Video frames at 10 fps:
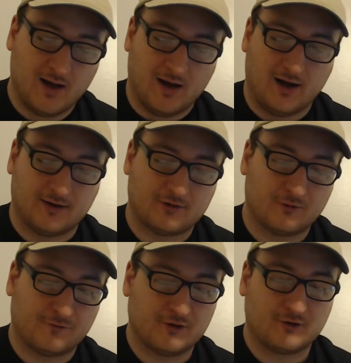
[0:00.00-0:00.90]
Uh, so
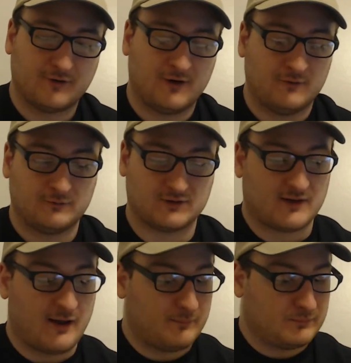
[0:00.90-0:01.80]
first of all, let's
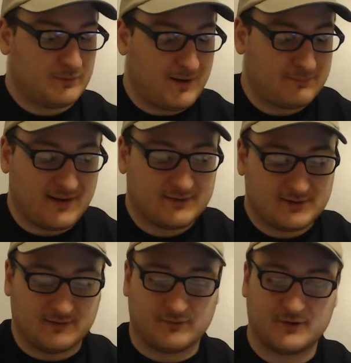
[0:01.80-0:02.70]
talk about
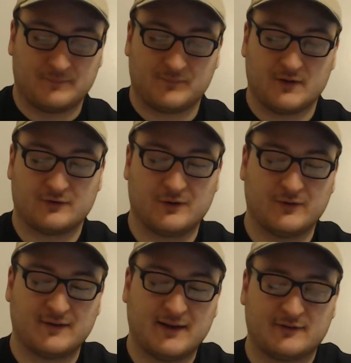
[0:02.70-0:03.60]
positives. So
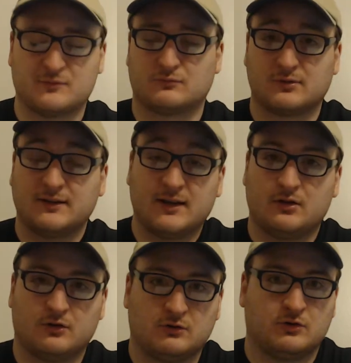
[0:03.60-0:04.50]
this has some really
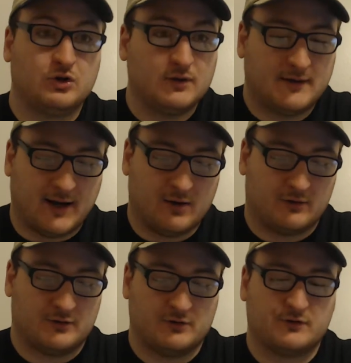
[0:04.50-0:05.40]
good
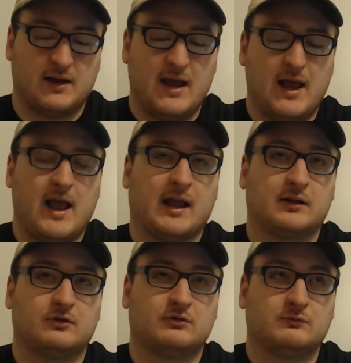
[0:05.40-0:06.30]
characters
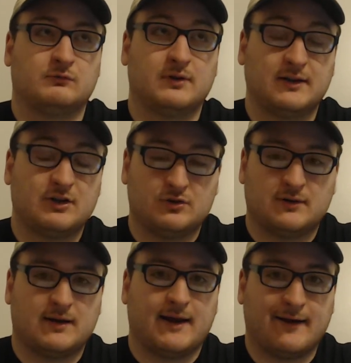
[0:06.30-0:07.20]
and really
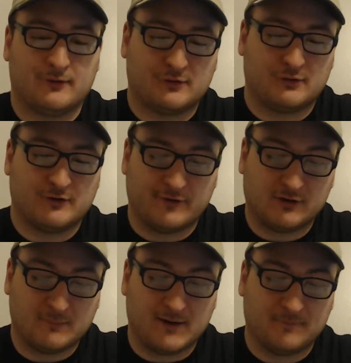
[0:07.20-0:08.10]
good character
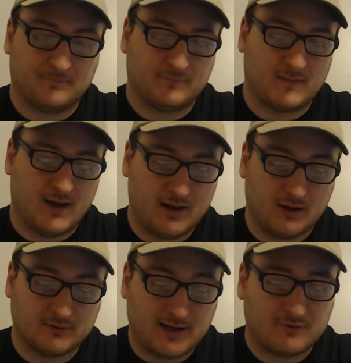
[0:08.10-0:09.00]
development. A
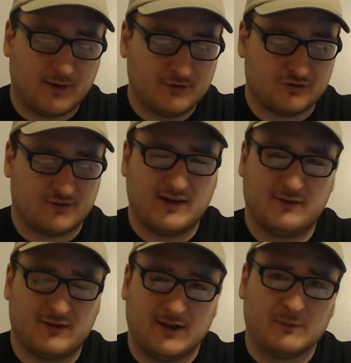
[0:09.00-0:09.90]
lot of interesting
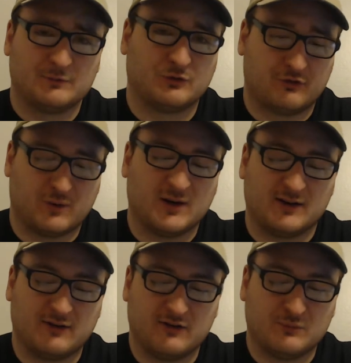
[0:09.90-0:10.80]
themes were thrown
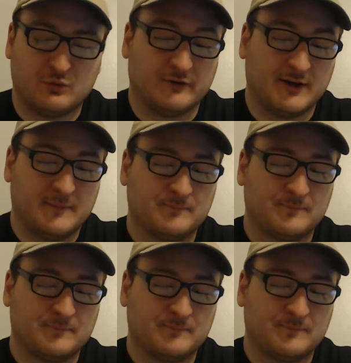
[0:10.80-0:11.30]
into this movie